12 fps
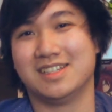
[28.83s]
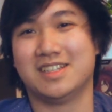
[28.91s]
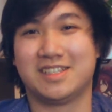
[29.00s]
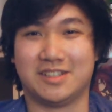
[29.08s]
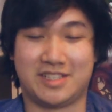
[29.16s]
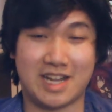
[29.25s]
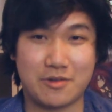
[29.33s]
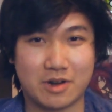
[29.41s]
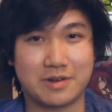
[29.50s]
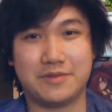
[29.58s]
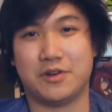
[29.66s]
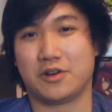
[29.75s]
So today we're
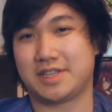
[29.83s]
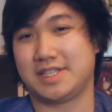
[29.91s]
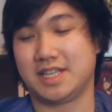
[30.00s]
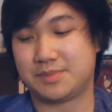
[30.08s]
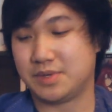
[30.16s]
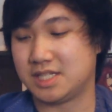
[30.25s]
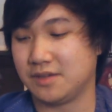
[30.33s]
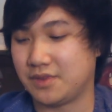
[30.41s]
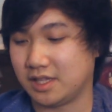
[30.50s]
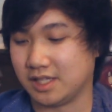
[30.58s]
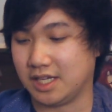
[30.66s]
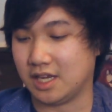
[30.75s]
going to be focusing
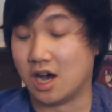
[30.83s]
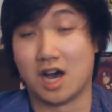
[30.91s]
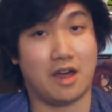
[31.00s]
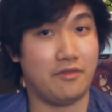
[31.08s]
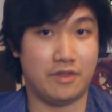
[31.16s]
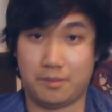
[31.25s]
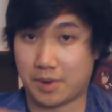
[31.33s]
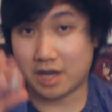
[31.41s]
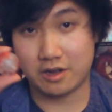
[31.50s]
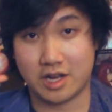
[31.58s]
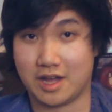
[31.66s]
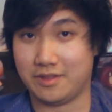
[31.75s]
specifically on the
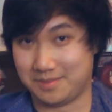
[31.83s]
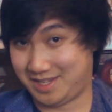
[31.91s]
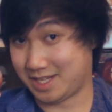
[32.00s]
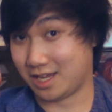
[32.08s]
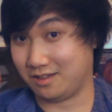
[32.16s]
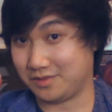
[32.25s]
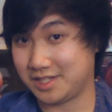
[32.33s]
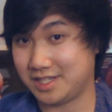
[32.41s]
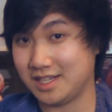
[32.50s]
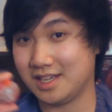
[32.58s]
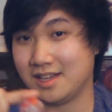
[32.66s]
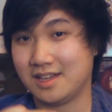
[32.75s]
Bakugan themselves,
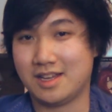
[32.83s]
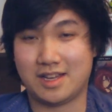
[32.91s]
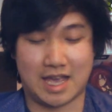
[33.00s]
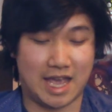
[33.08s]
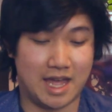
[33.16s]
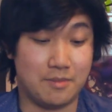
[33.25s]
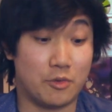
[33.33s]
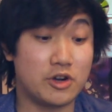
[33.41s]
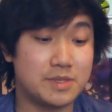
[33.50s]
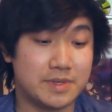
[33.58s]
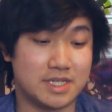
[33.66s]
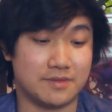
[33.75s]
and more
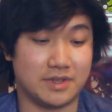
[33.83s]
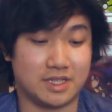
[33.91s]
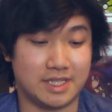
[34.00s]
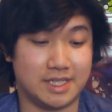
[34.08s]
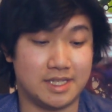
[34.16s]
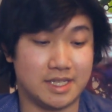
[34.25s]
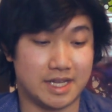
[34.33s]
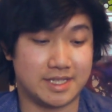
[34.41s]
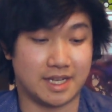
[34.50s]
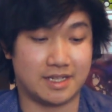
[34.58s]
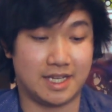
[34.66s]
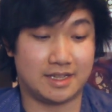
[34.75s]
specifically, a
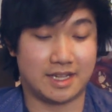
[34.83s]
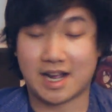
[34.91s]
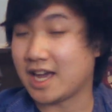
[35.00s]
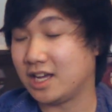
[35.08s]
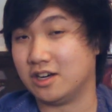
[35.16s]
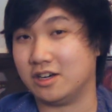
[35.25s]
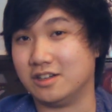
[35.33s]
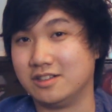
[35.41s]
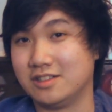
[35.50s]
technique that I call